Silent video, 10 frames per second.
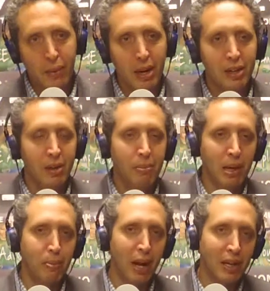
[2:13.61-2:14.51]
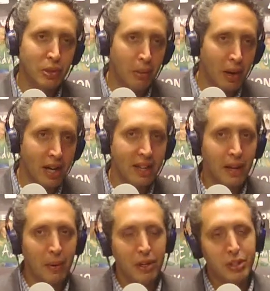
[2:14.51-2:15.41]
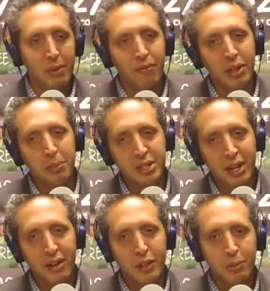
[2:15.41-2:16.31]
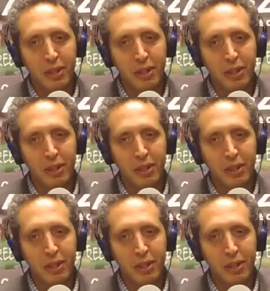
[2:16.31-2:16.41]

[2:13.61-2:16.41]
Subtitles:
They want to bring a product to market. They want to do something for themselves,